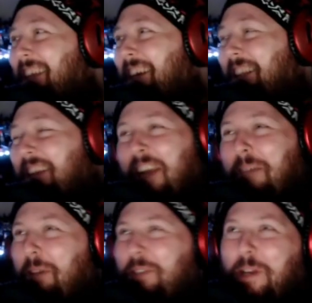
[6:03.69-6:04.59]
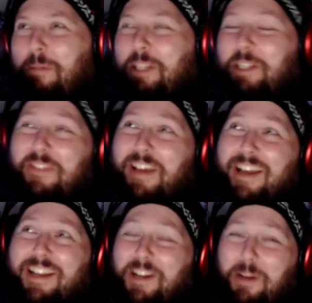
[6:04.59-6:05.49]
Oh, that game has so much of
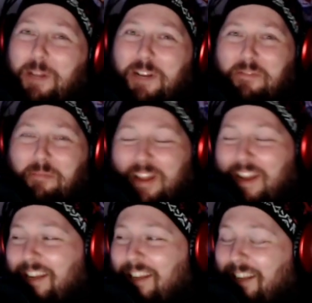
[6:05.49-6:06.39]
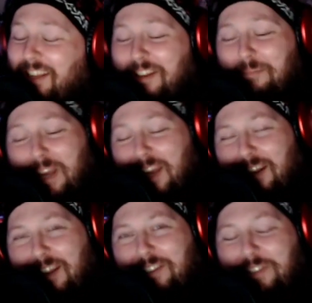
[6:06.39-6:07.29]
that, and I'm not even playing it.
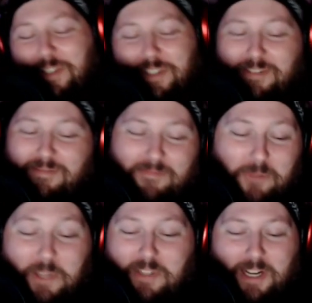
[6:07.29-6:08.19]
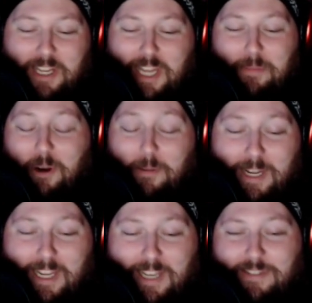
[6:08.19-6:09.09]
Man, it's just well done, Capcom,
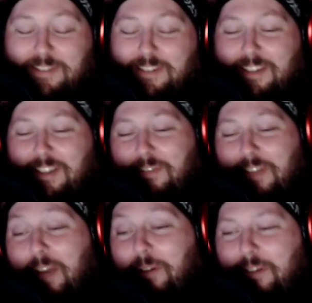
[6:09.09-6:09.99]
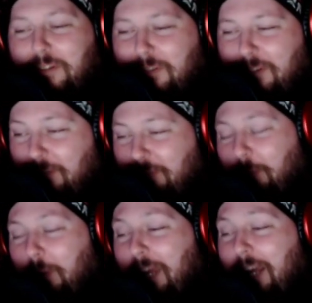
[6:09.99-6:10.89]
I guess. They've nailed it for
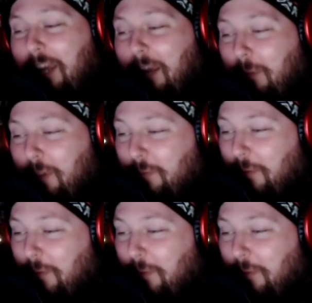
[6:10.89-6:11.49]
what that game is.